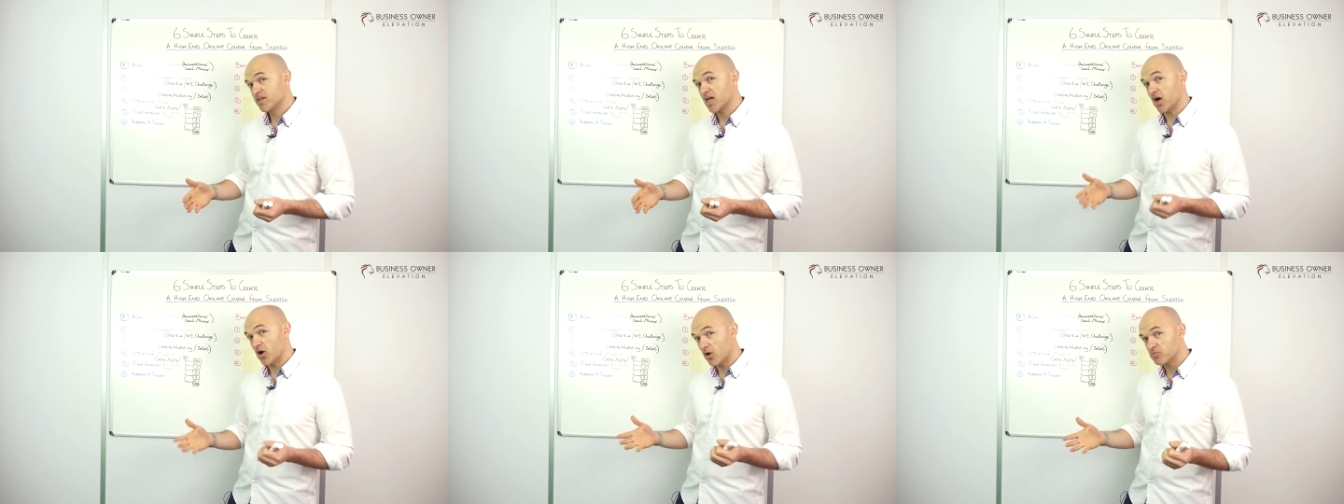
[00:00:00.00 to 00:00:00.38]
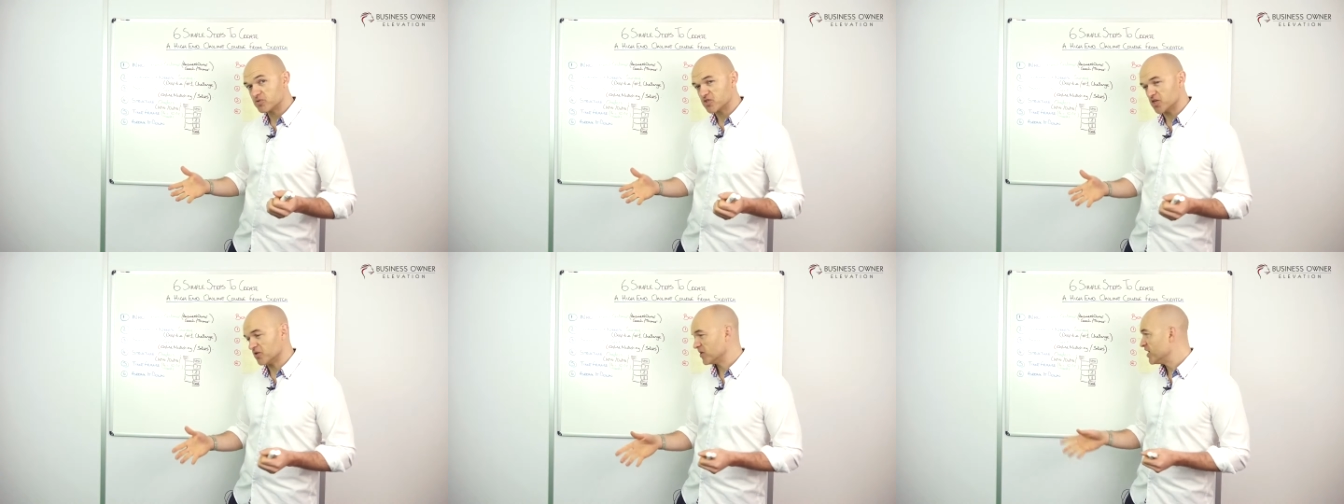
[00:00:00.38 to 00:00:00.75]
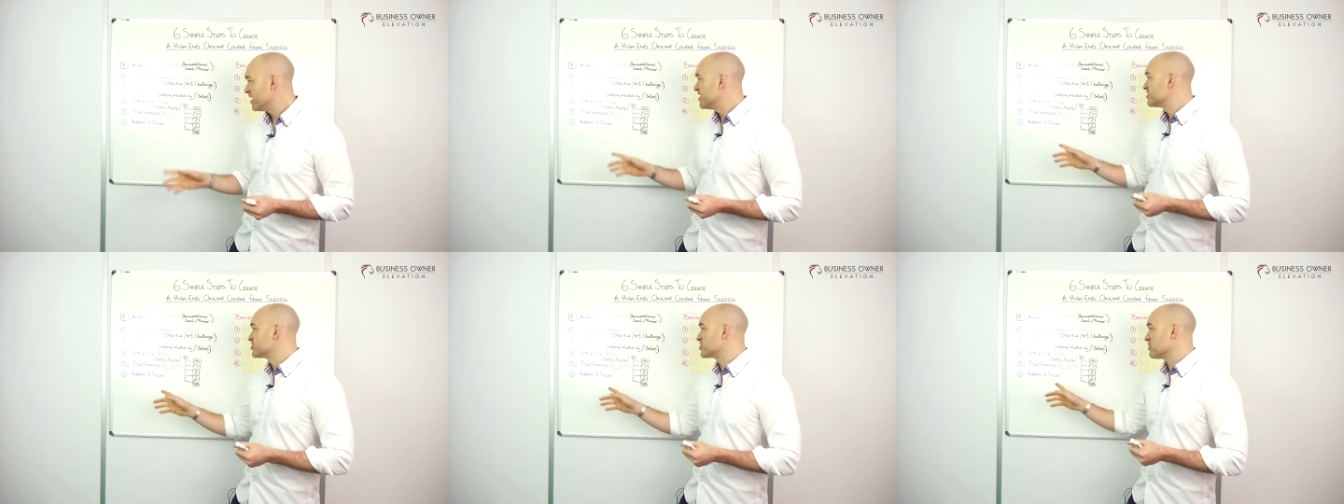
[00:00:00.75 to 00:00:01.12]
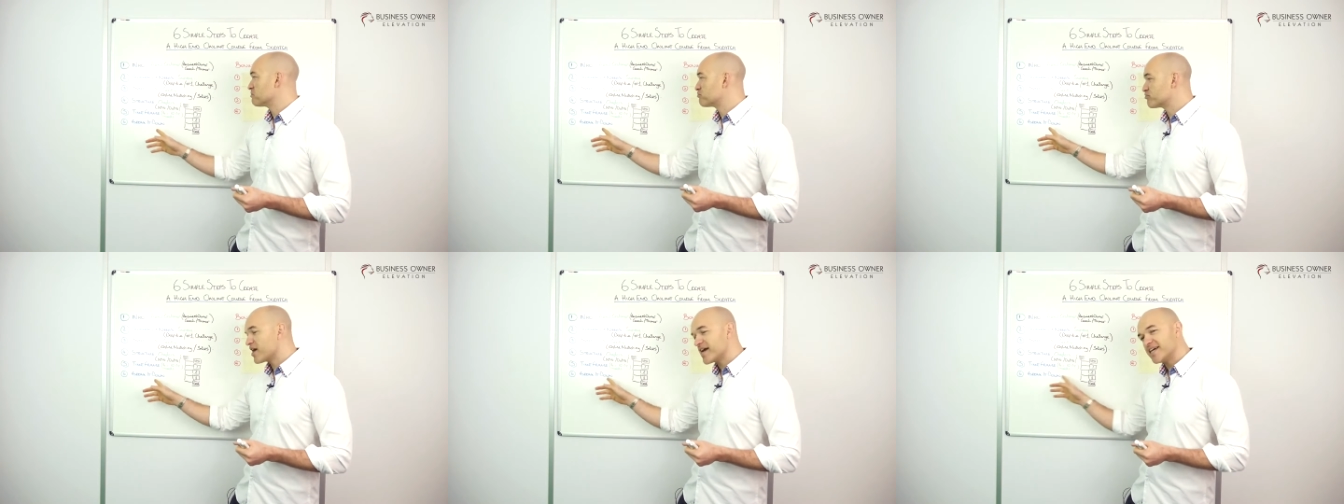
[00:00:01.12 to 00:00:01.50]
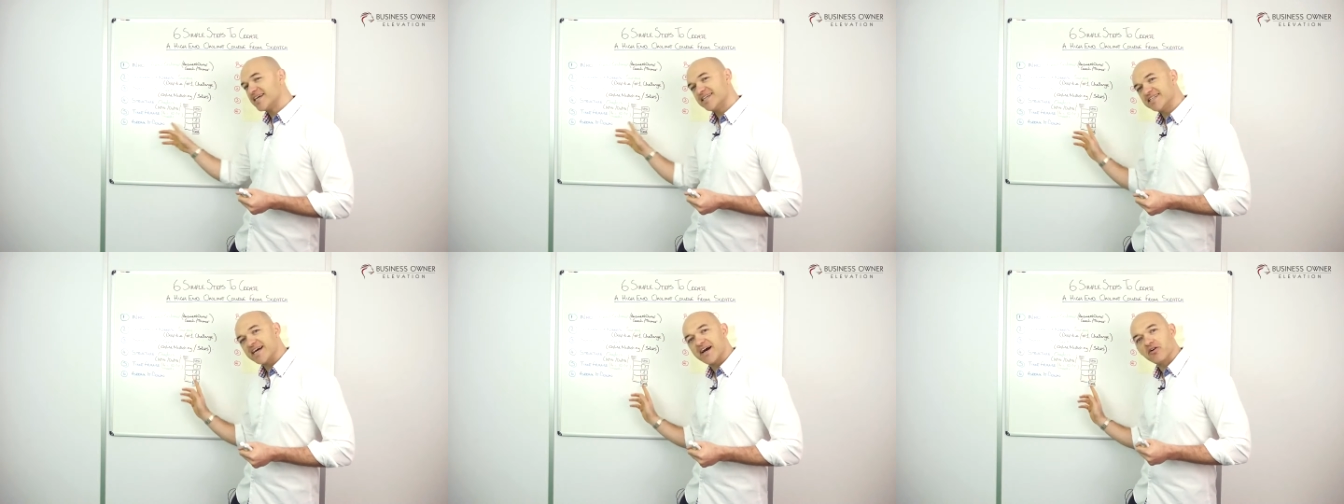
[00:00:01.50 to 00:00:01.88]
Hope so. So break
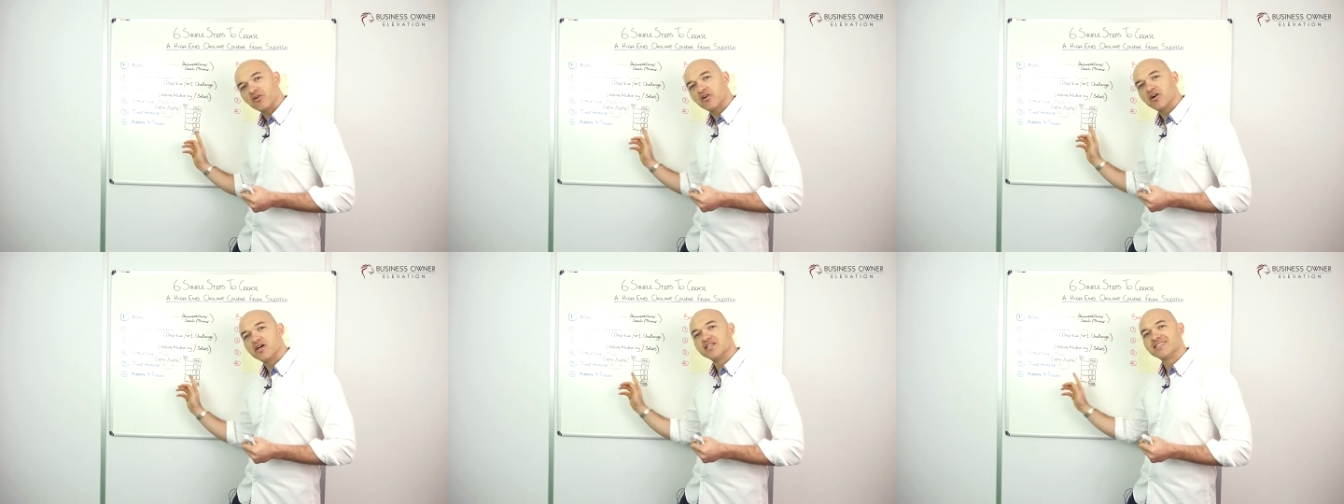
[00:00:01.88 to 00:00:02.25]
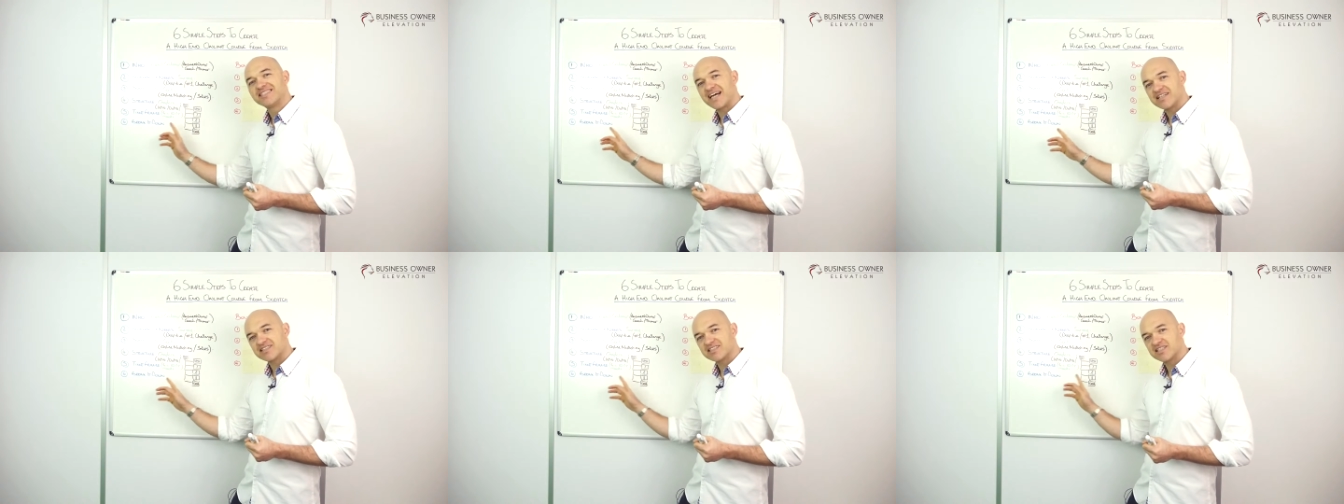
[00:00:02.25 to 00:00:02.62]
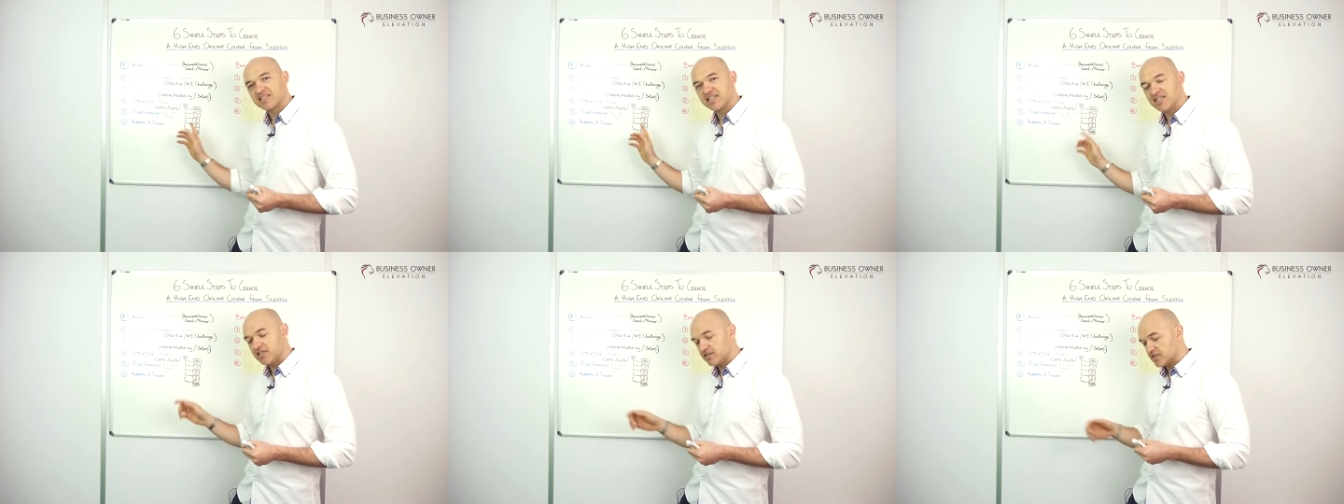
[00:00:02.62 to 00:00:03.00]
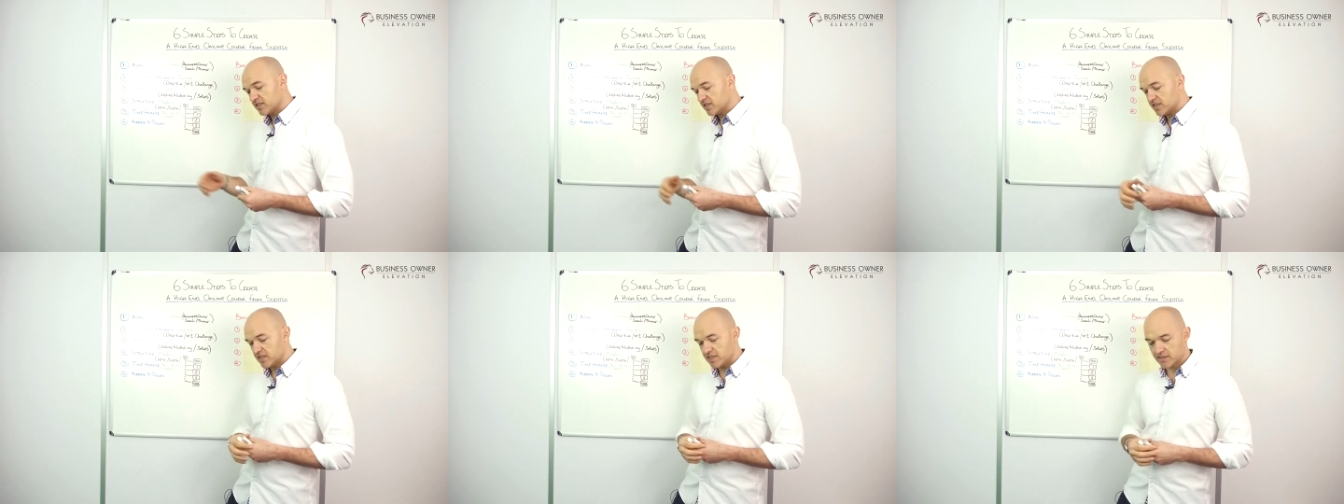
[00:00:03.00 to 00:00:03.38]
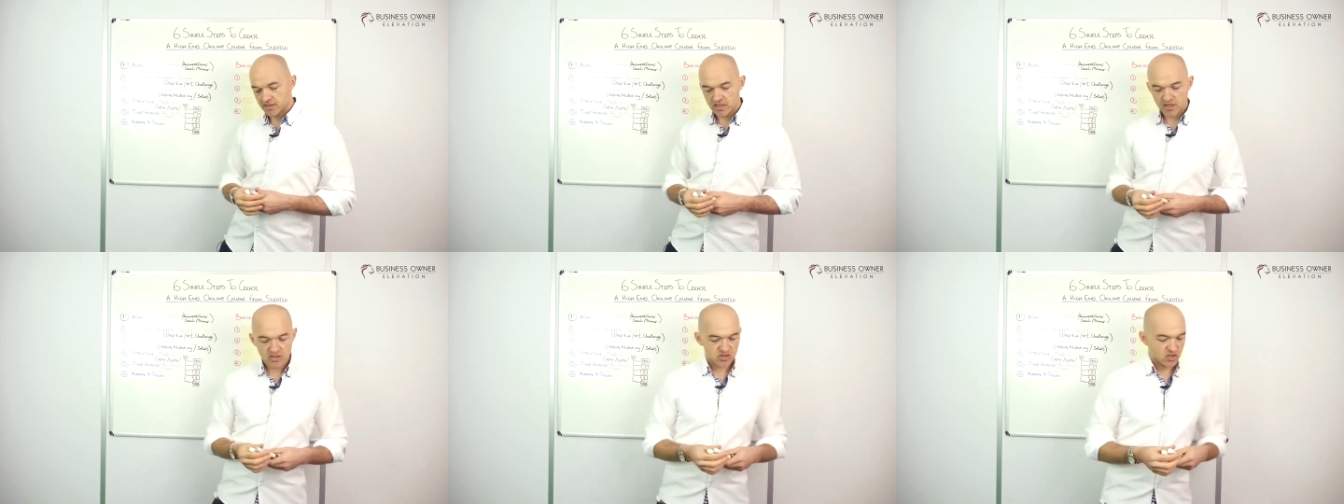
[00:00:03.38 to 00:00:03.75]
it down, guys. That's the key thing here.
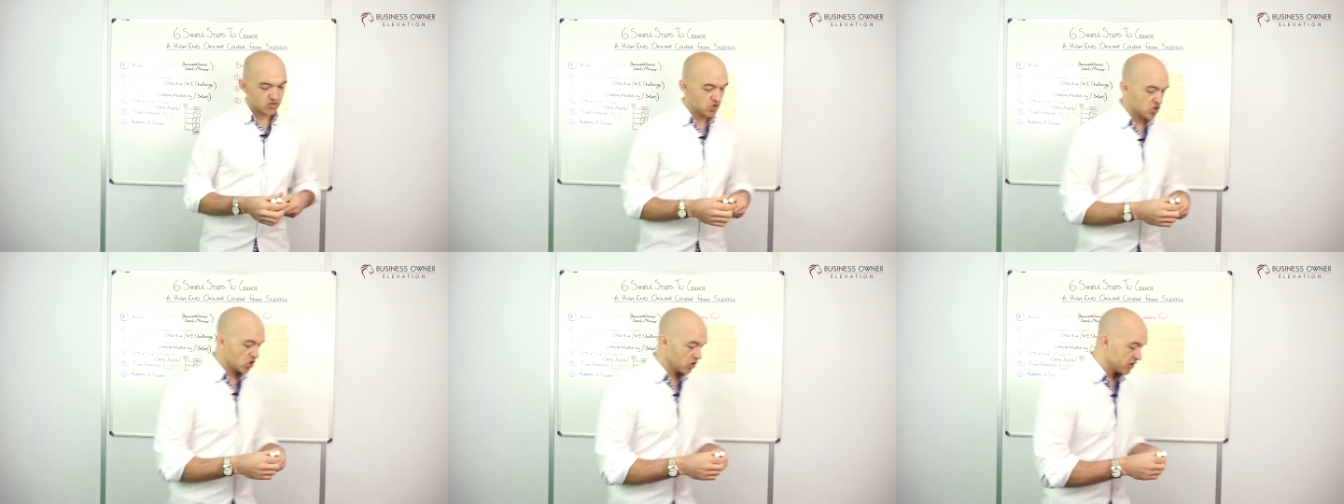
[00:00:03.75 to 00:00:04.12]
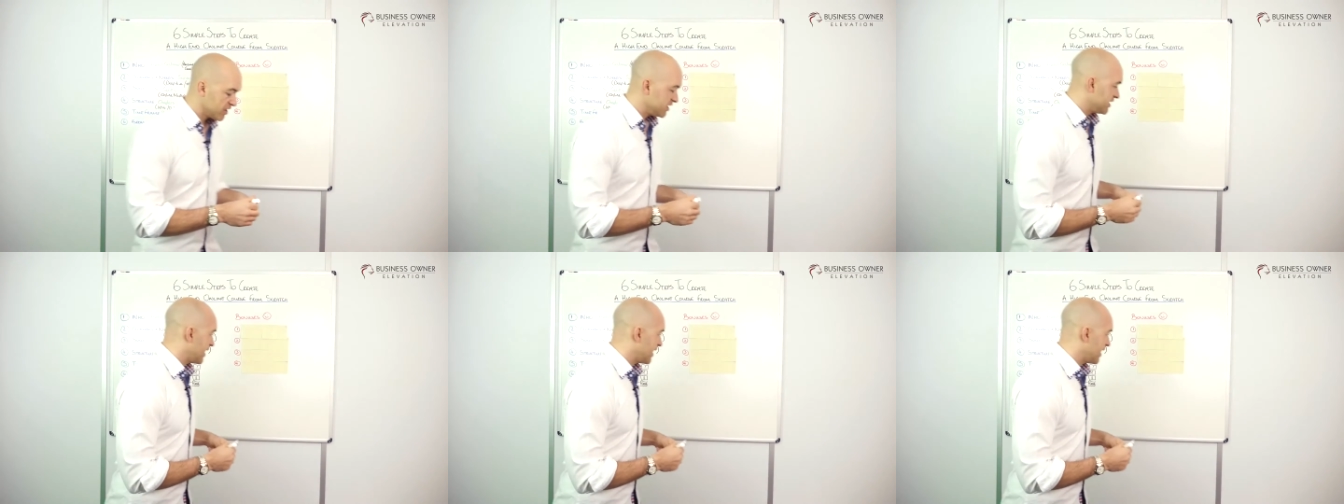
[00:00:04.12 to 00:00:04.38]
So chunk it